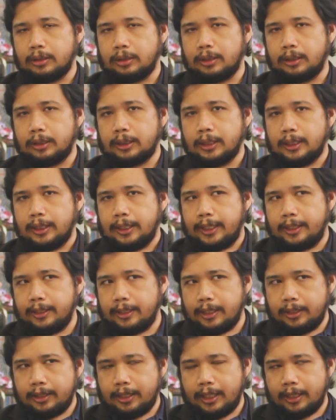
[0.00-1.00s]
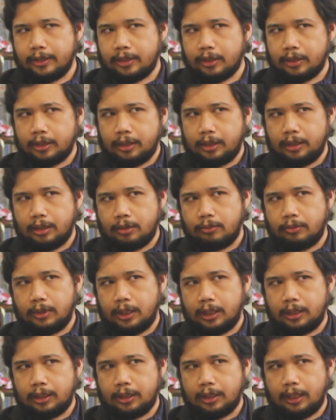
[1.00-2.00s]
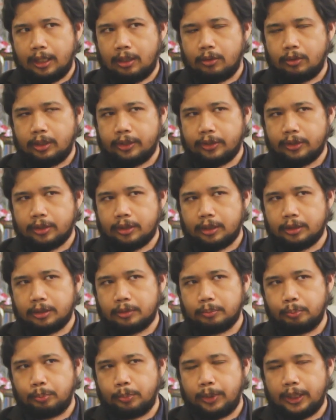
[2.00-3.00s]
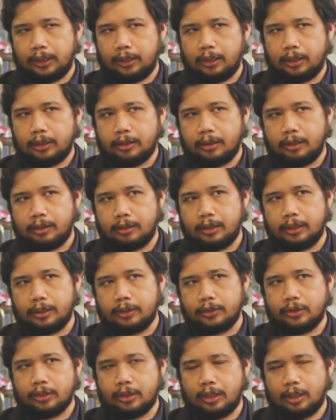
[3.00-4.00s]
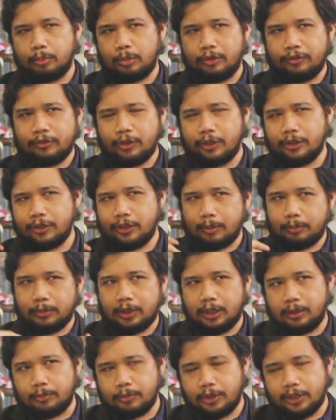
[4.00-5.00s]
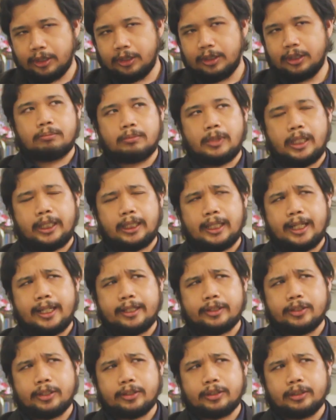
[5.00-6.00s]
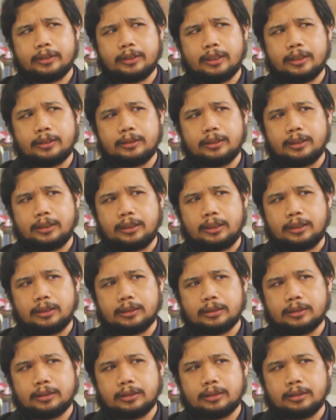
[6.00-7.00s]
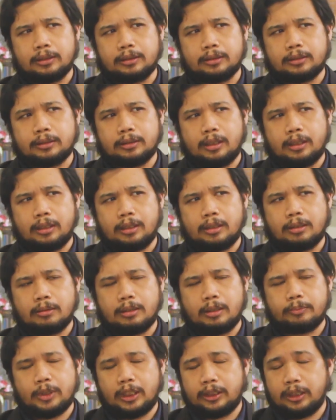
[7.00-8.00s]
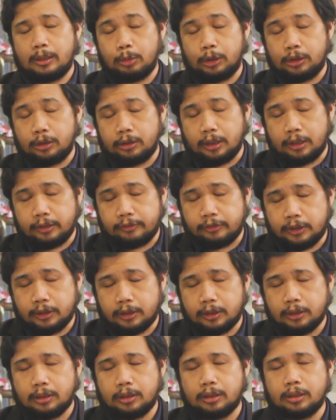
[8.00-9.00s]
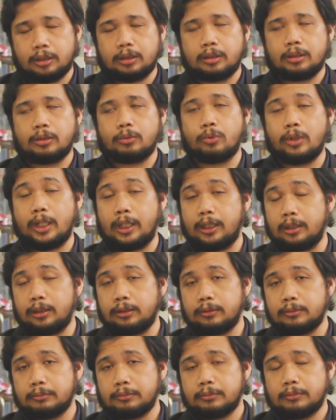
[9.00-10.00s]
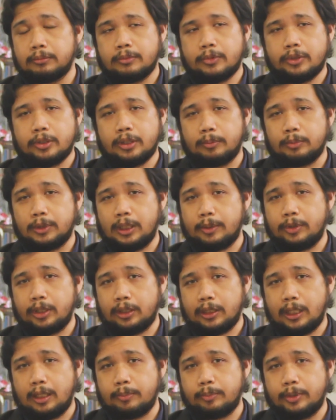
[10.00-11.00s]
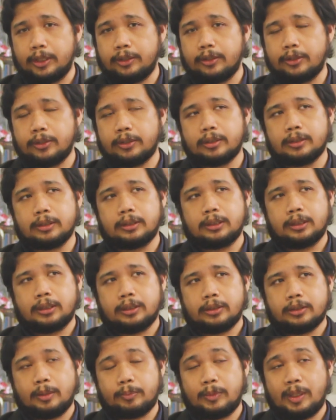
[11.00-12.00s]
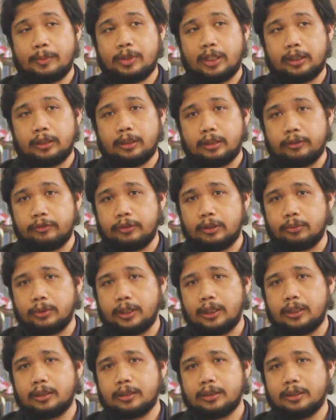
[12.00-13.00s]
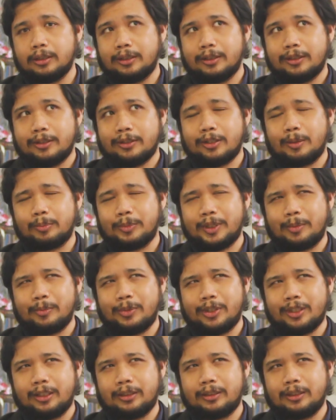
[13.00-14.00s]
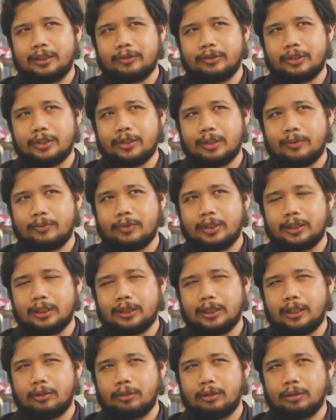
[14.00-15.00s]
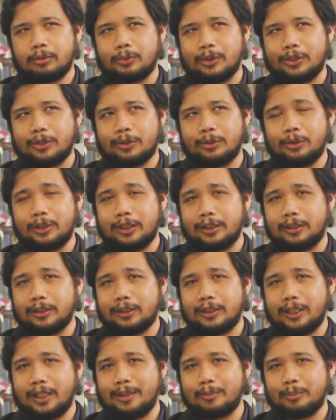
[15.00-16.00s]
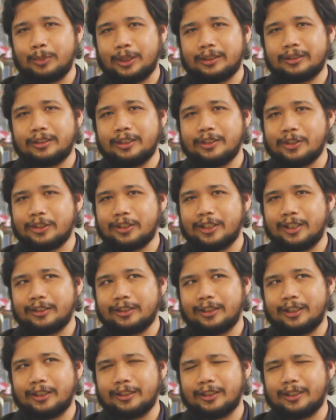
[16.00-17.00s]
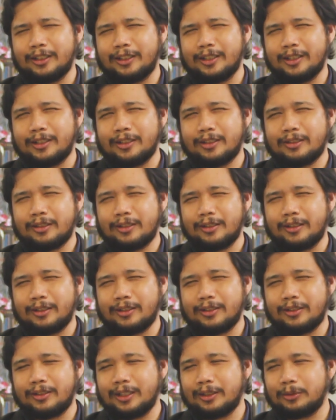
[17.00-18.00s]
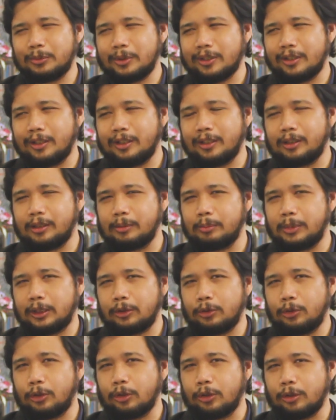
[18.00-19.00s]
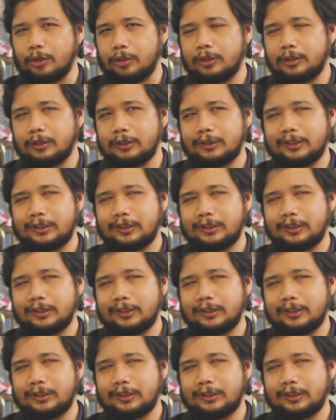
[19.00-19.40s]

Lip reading: Right? And that's in a way how I start picking things up. Of course, sometimes my classes are not really, I'm not able to deliver well. Sometimes it happens. Sometimes I deliver well. Sometimes I deliver something that I thought was good at the time, but years later I realized, shucks, that was a little bit raw,